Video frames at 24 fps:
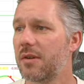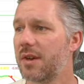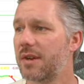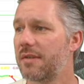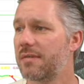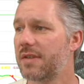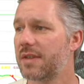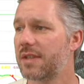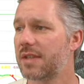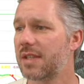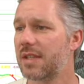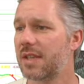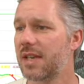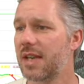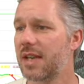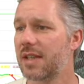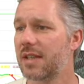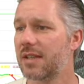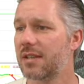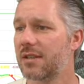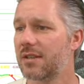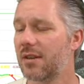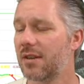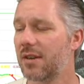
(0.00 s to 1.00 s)
and if this
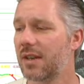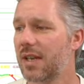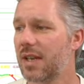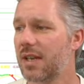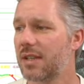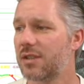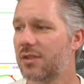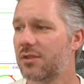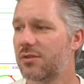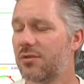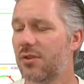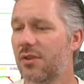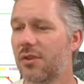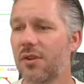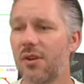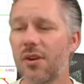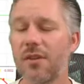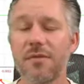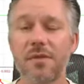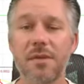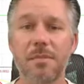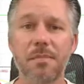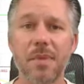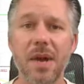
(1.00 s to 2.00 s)
Canadian dollar gets stronger
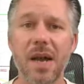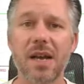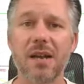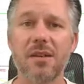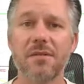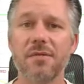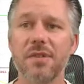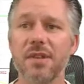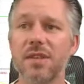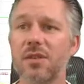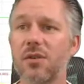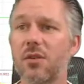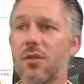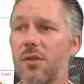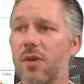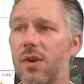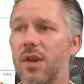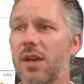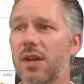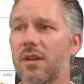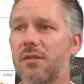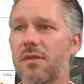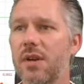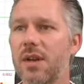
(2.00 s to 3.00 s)
off the back of these
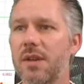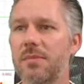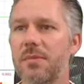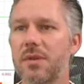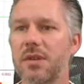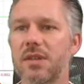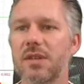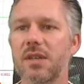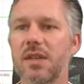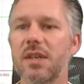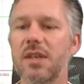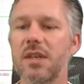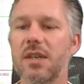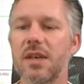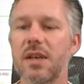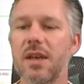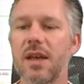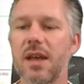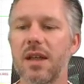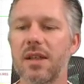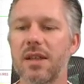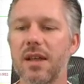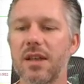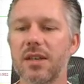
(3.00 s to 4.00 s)
oil agreements,
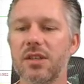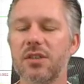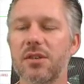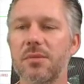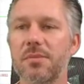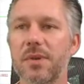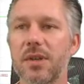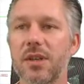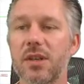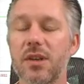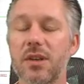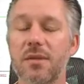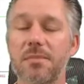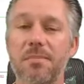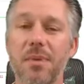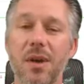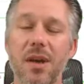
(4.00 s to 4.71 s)
and that should be good.